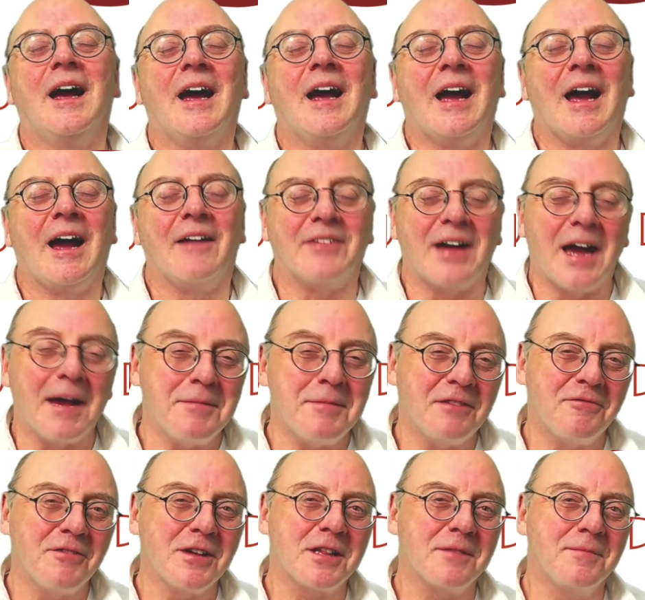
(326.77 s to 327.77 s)
Have a happy
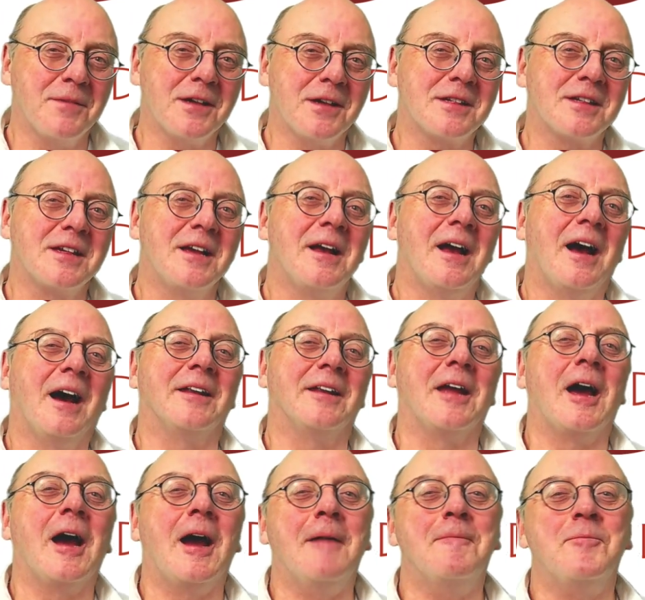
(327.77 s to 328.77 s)
Christmas, and I
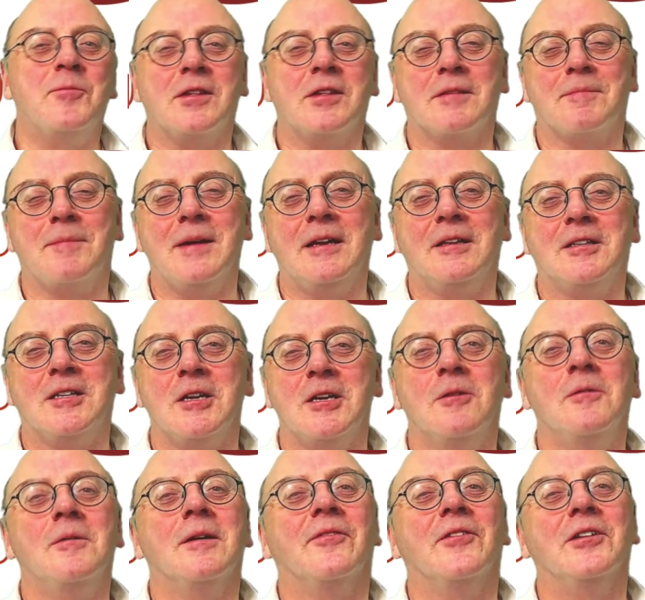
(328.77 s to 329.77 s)
hope to speak to
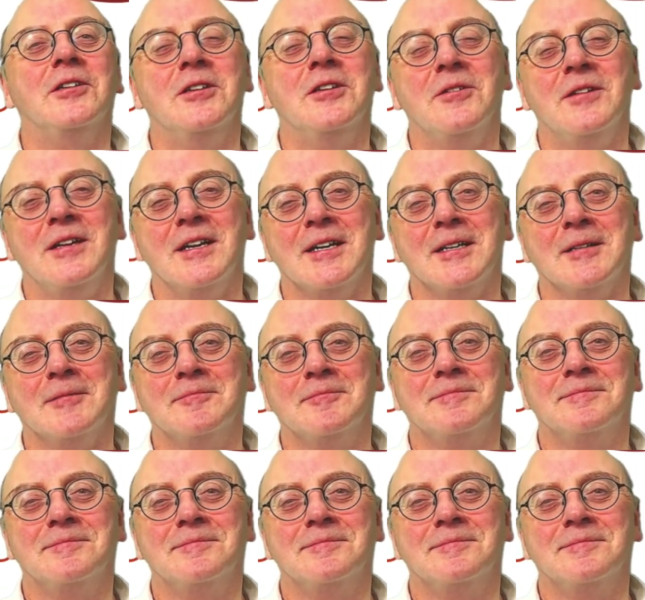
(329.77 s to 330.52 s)
you in the new year.